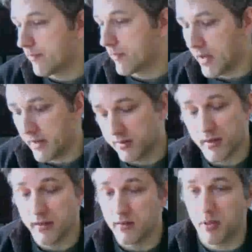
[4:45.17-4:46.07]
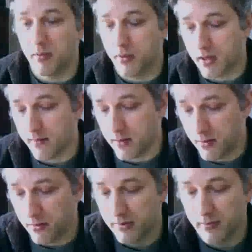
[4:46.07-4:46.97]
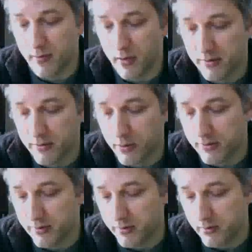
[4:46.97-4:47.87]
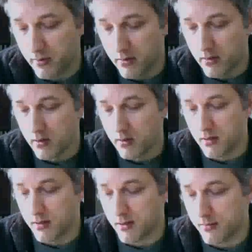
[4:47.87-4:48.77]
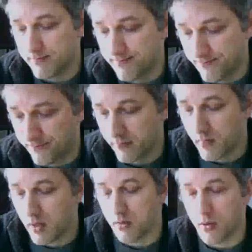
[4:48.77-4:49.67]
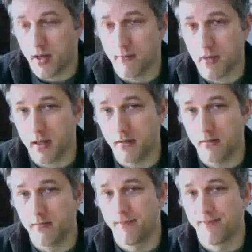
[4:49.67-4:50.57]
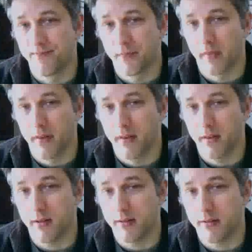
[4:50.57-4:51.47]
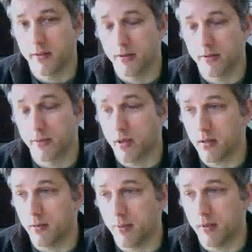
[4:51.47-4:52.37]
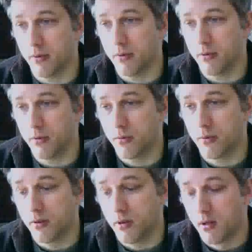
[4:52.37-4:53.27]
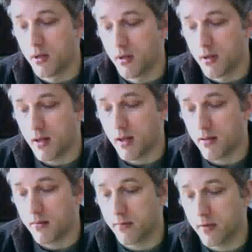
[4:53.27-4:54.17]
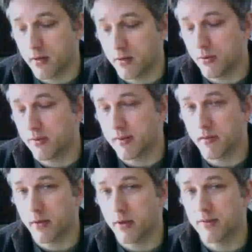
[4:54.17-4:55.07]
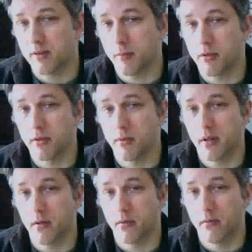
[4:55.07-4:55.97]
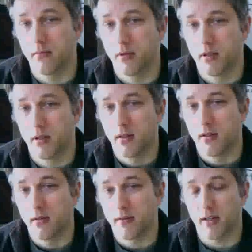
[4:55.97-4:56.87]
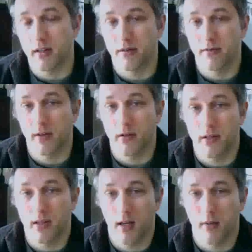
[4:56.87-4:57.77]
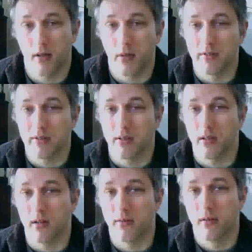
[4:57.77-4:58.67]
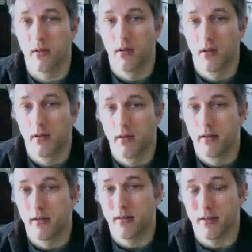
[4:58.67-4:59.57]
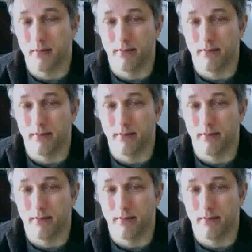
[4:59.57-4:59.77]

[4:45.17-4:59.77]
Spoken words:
Lots and lots of people have issues of various sorts. I have mine, and there's quite a few people who have issues that are very similar to my own. In fact, it's fairly common, amazingly enough.